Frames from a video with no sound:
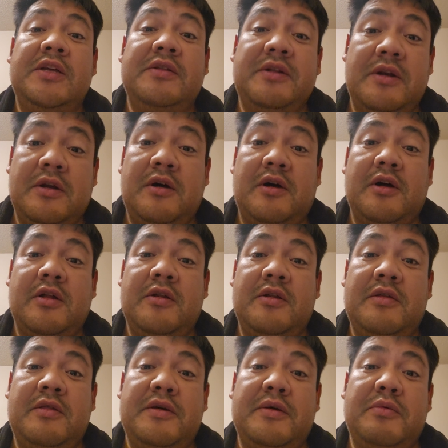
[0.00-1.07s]
than not
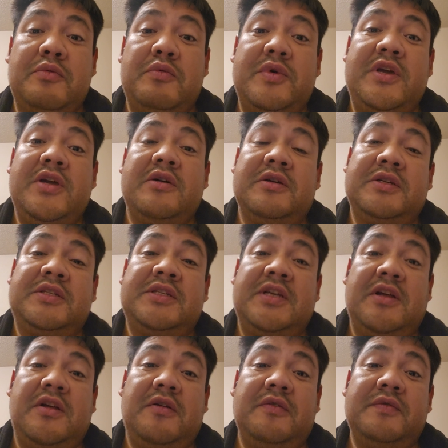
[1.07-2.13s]
that we
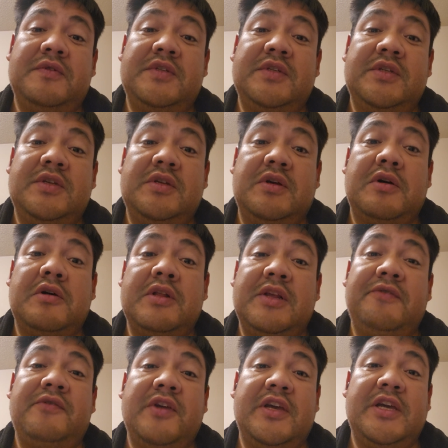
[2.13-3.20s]
ourselves are
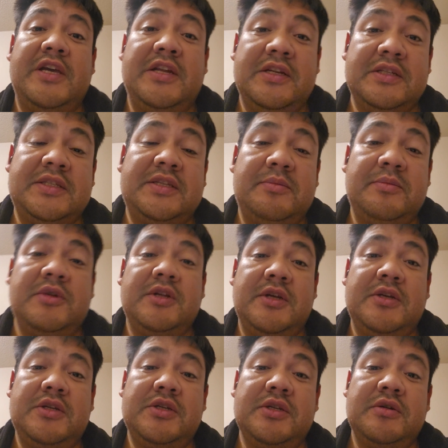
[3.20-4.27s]
living in a
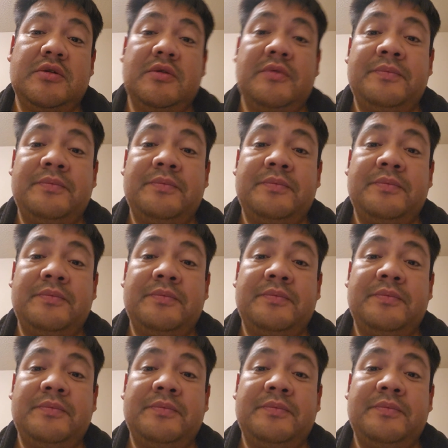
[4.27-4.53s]
simulation.